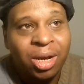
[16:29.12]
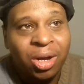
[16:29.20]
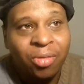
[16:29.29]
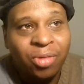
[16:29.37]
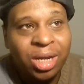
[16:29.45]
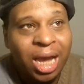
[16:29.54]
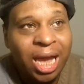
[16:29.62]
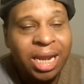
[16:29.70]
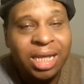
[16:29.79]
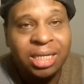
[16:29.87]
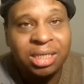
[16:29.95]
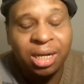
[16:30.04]
we
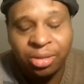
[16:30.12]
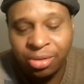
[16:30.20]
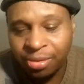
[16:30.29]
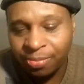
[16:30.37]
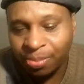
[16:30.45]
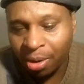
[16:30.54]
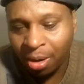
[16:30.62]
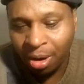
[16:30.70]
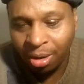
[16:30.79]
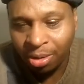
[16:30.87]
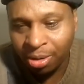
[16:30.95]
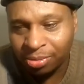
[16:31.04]
hate each other, you know
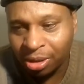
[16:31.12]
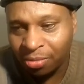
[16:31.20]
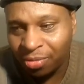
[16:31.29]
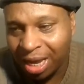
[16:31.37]
what I'm saying,